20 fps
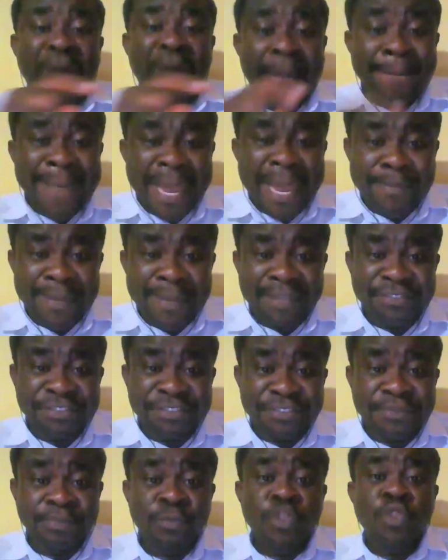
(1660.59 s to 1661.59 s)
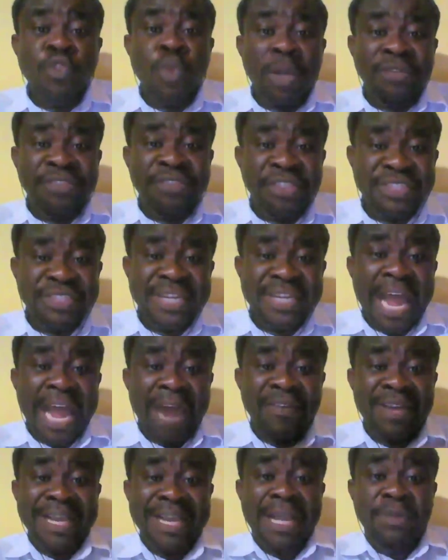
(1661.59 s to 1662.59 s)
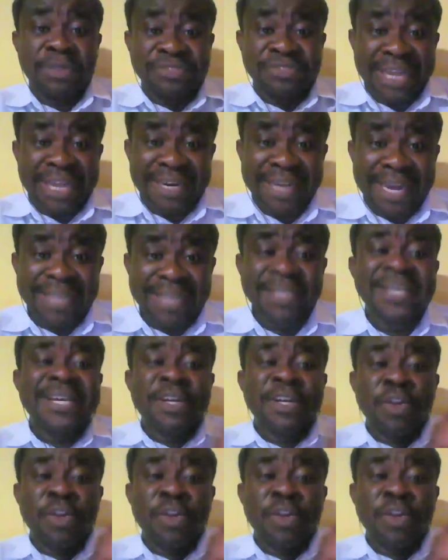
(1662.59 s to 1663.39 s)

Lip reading: amendments to existing IFRS accounting standard,